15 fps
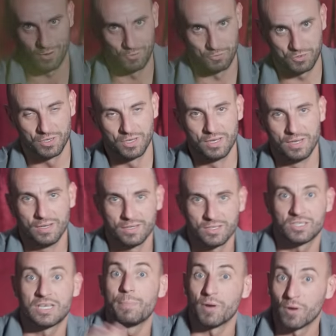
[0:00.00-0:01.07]
hose.
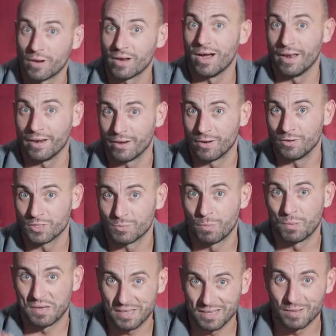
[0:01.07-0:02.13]
Stepping on a garden hose,
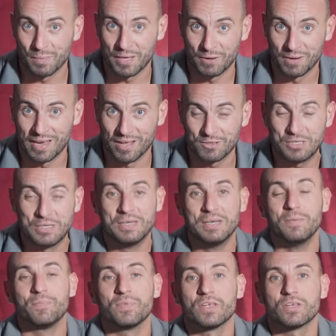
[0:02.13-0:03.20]
probably the better analogy.
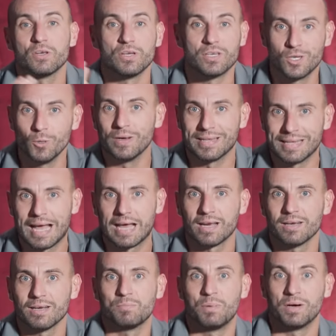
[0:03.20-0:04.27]
So you're doing
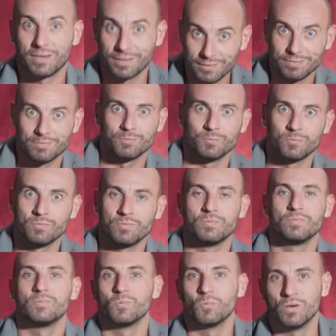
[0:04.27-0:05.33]
that, but
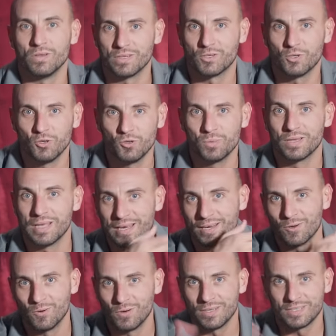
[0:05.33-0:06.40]
with the tube that your